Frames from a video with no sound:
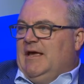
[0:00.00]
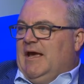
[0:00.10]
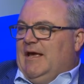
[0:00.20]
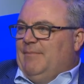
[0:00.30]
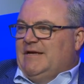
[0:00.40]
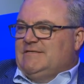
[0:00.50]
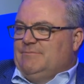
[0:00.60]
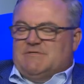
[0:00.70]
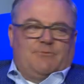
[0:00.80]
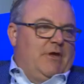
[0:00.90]
And my
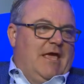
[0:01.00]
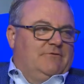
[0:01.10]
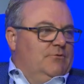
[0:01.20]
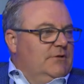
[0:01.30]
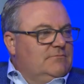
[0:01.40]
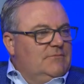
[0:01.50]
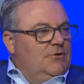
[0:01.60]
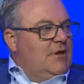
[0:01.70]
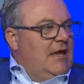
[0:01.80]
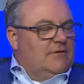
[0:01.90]
team said, "We can't do it.
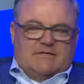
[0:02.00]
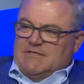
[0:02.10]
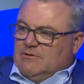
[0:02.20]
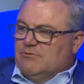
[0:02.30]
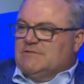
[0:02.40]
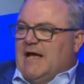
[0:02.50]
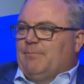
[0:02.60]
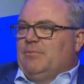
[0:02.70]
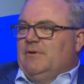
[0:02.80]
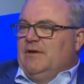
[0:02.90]
You can't." I said, "No,
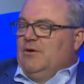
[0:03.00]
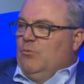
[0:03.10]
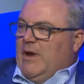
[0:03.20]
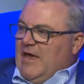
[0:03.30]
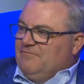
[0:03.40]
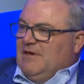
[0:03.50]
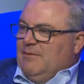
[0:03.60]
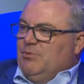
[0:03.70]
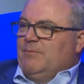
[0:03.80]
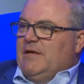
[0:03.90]
stop. We have to
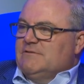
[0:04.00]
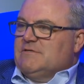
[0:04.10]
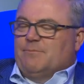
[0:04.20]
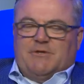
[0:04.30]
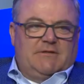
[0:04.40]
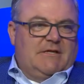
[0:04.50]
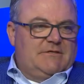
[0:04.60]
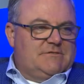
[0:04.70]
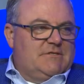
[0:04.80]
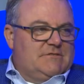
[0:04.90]
implement something that
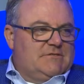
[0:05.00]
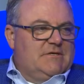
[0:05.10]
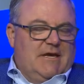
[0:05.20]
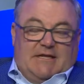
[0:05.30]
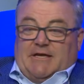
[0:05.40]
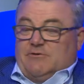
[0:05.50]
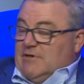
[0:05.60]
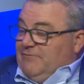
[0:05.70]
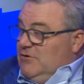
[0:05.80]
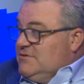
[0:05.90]
is this," and
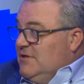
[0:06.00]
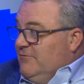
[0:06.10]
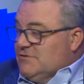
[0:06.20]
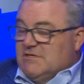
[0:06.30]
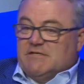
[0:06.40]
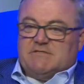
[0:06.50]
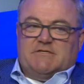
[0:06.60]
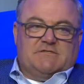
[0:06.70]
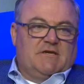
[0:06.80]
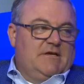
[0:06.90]
I've used it ever since.
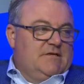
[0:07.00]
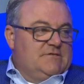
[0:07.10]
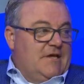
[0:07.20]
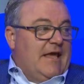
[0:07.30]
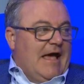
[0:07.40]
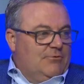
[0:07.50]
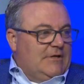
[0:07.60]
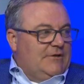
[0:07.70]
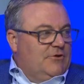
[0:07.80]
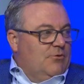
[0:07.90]
It's say how,
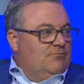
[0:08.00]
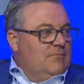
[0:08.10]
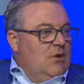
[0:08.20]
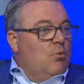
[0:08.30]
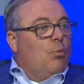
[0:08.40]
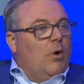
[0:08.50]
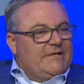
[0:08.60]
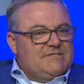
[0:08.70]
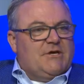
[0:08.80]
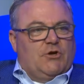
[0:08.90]
not know. What
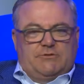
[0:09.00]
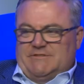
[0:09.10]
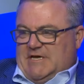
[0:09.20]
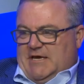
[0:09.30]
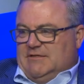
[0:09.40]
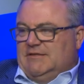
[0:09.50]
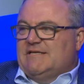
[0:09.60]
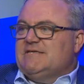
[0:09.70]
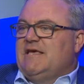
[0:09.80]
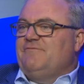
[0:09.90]
is it going to take?
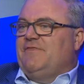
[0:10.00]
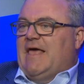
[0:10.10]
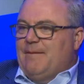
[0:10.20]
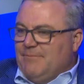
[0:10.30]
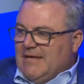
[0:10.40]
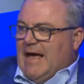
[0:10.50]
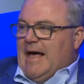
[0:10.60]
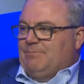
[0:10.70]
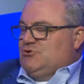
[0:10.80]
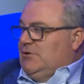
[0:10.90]
Let's give them the
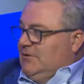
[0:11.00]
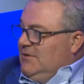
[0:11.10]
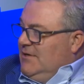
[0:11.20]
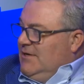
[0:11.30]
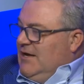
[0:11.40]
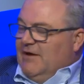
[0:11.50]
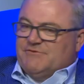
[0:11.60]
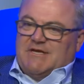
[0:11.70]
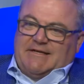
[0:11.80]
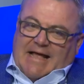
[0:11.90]
option of
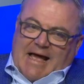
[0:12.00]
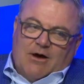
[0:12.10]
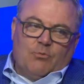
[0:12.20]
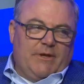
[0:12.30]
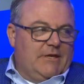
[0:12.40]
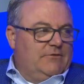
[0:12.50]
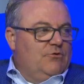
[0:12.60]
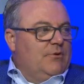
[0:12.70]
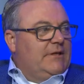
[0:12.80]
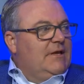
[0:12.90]
saying how we can
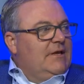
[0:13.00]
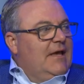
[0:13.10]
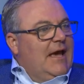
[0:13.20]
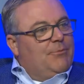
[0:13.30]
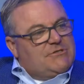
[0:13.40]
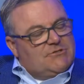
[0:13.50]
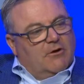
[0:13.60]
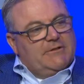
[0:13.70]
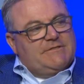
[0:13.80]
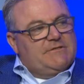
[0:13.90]
do it. And we
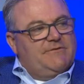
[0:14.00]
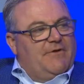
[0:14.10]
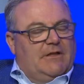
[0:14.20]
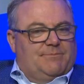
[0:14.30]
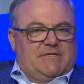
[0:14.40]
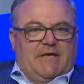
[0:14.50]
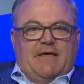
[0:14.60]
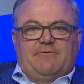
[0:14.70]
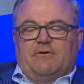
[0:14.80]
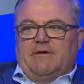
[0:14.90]
started to develop
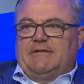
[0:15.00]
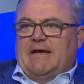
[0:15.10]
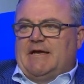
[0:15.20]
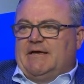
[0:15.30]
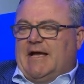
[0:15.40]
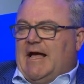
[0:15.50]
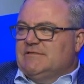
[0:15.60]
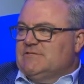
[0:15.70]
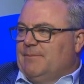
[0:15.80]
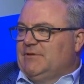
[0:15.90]
together a
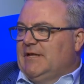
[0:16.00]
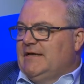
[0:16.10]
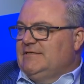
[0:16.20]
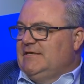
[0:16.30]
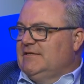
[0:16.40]
concept, an idea